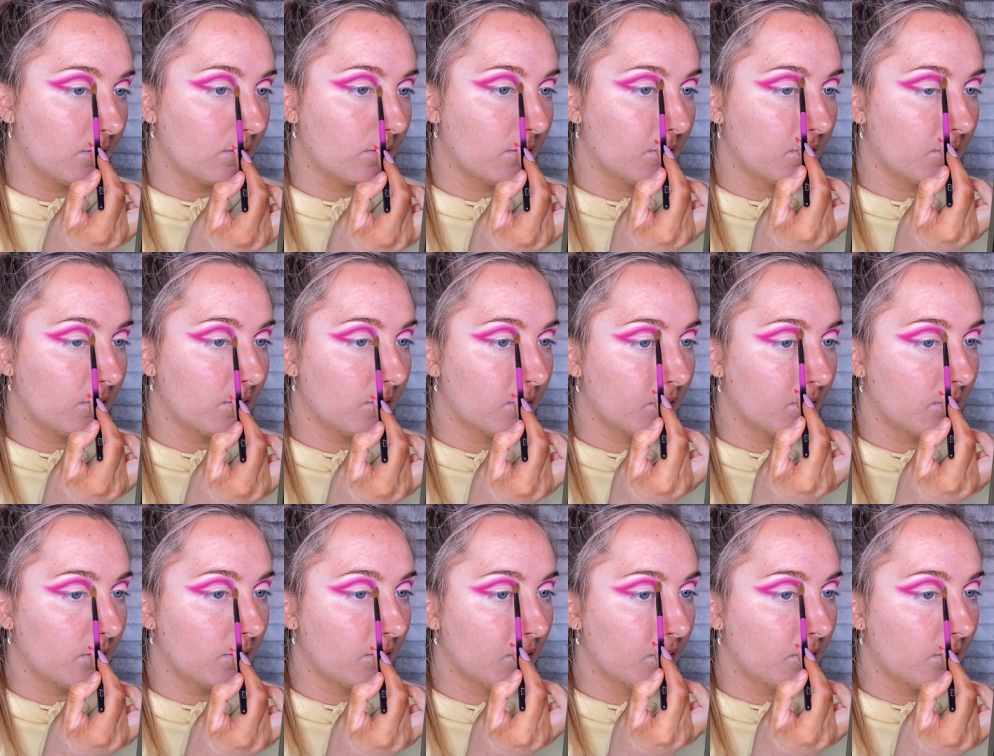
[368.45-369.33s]
mix it
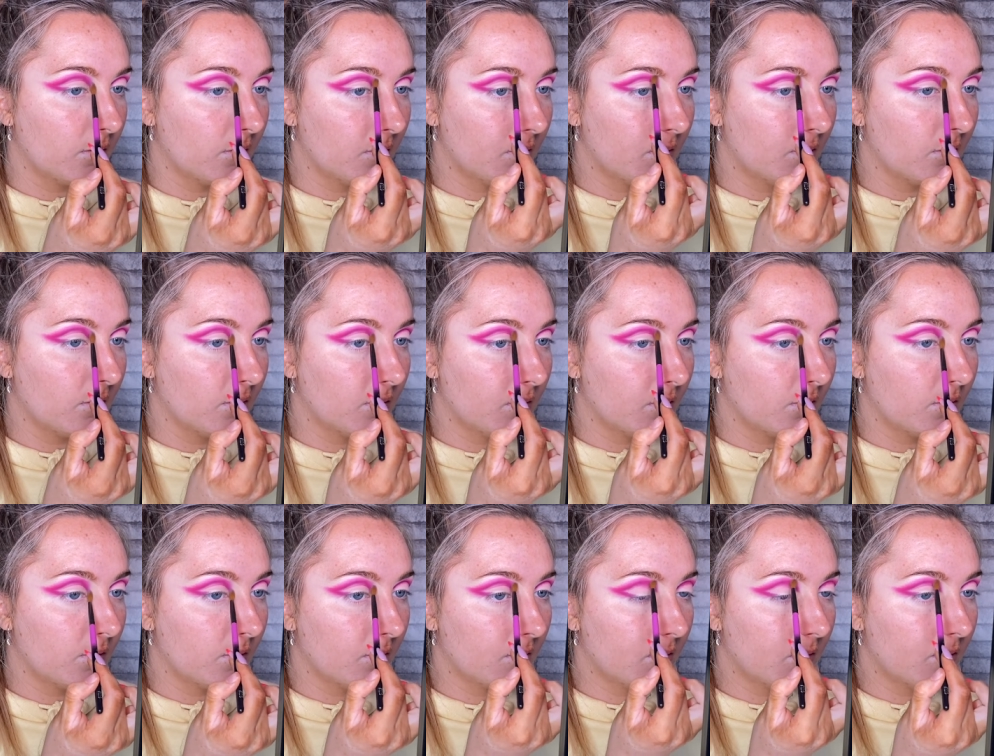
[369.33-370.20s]
with
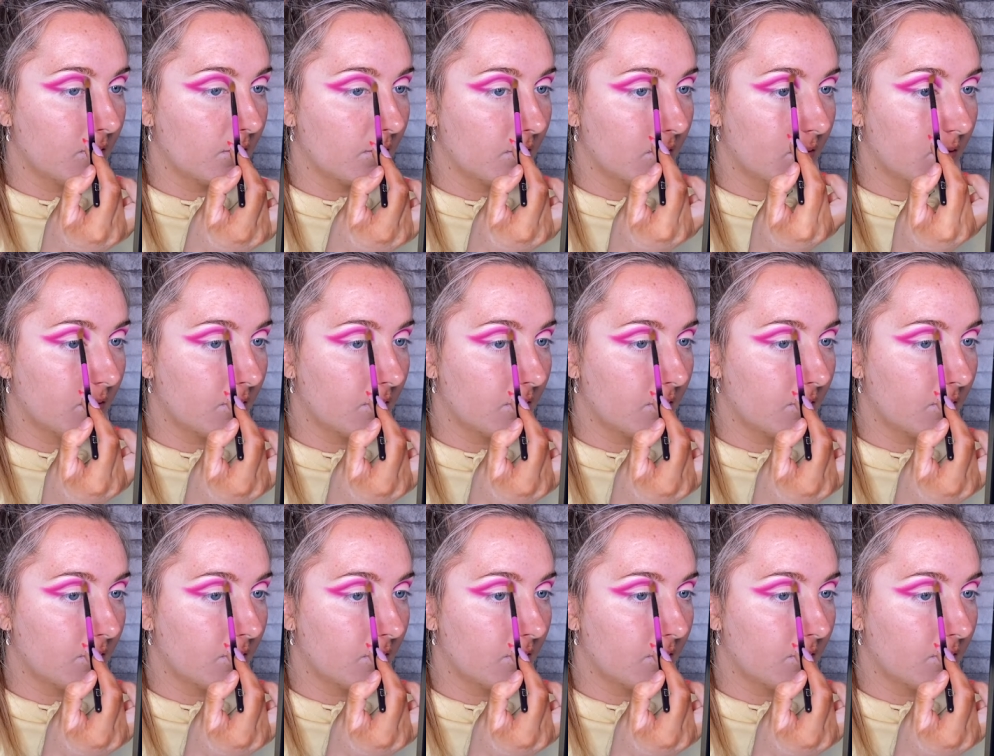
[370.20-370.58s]
Pink Flea.